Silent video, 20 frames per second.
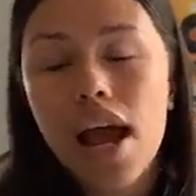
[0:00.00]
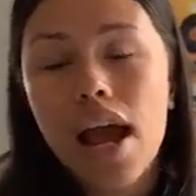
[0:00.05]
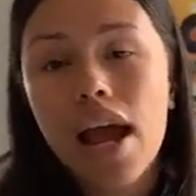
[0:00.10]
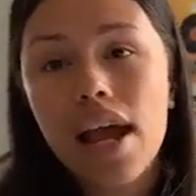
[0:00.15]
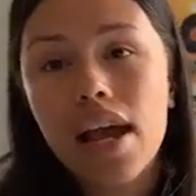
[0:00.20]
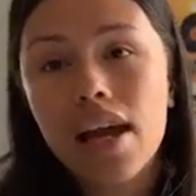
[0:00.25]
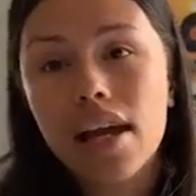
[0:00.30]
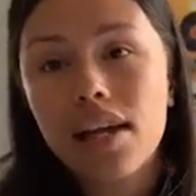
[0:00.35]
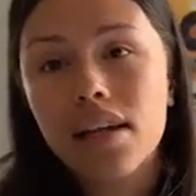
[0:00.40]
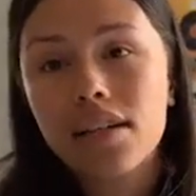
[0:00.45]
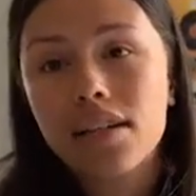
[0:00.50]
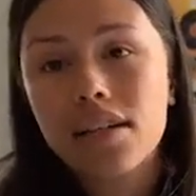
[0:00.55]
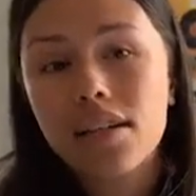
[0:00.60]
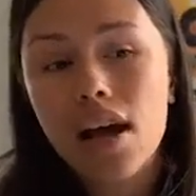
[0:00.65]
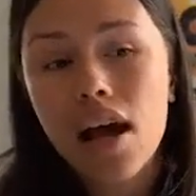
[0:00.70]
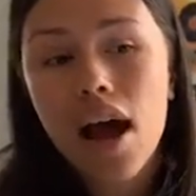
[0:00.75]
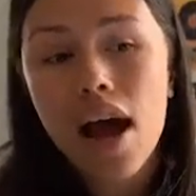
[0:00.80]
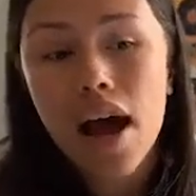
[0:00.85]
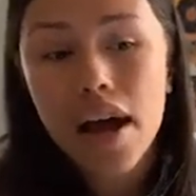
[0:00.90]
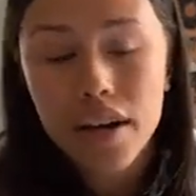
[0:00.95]
And
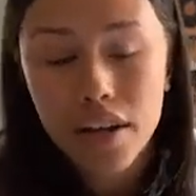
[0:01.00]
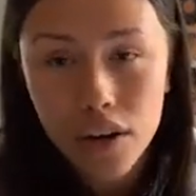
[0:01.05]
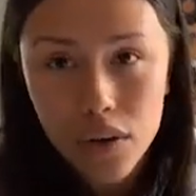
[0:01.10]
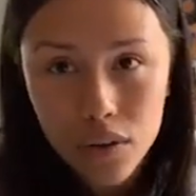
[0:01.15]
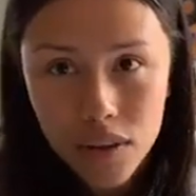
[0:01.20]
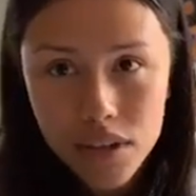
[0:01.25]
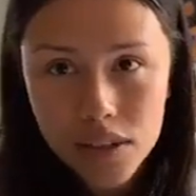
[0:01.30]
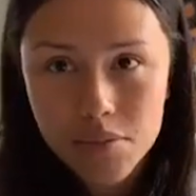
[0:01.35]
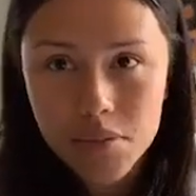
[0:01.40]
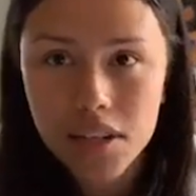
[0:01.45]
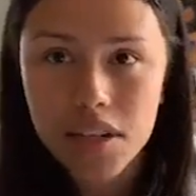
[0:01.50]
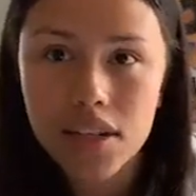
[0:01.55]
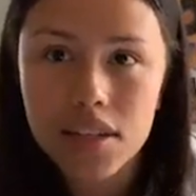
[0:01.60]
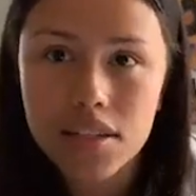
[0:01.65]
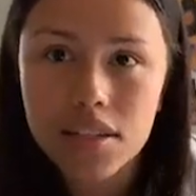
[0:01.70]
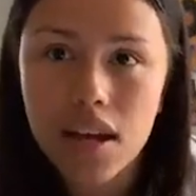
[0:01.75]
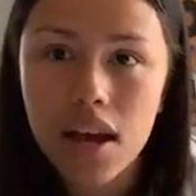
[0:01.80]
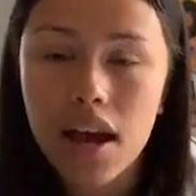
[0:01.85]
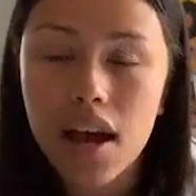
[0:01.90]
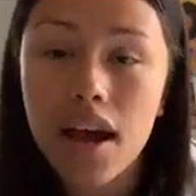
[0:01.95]
I know this
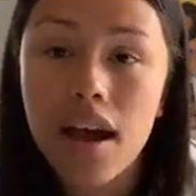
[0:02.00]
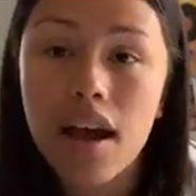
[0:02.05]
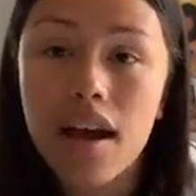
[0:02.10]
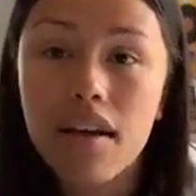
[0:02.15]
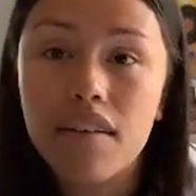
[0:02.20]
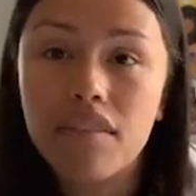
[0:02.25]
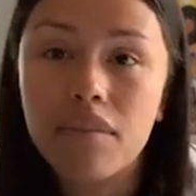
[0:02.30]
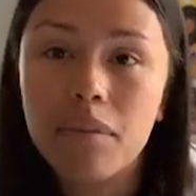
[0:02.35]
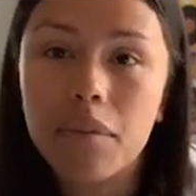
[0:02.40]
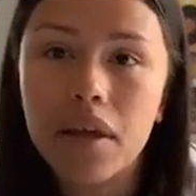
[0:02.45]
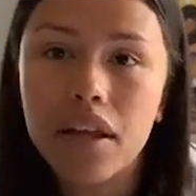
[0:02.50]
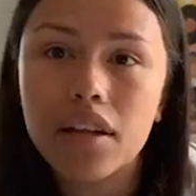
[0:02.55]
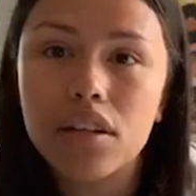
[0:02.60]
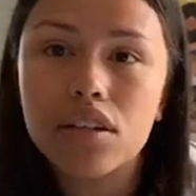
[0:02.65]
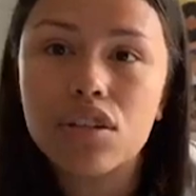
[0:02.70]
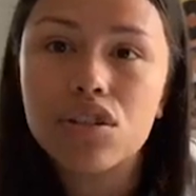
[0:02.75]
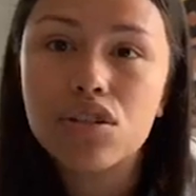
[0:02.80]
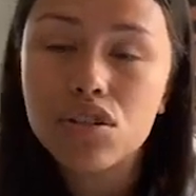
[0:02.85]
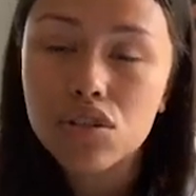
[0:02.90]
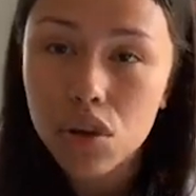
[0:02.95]
because I have
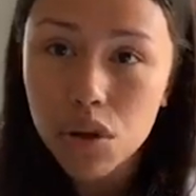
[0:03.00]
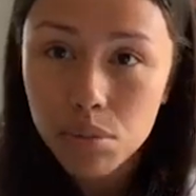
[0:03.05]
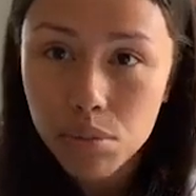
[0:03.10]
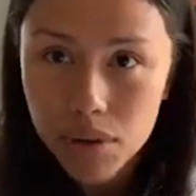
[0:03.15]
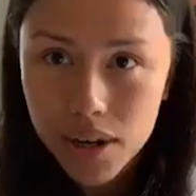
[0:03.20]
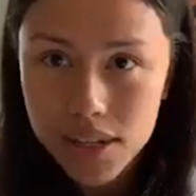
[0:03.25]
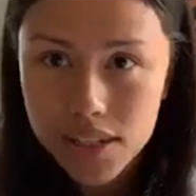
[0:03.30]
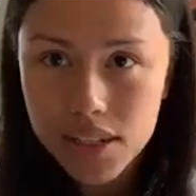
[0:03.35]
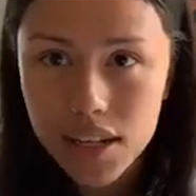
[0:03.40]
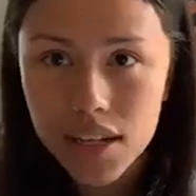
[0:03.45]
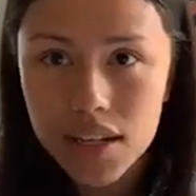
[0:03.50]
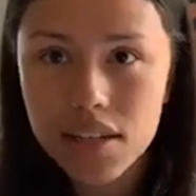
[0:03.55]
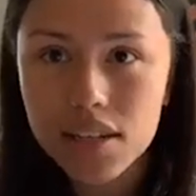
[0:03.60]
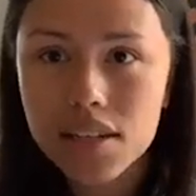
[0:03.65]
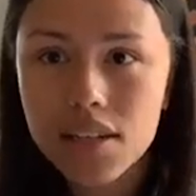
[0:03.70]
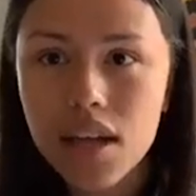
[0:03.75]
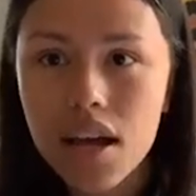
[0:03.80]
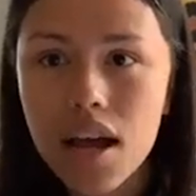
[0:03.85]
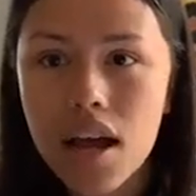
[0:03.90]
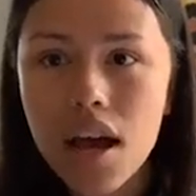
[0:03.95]
been so
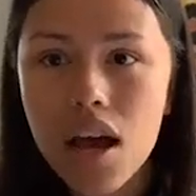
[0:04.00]
present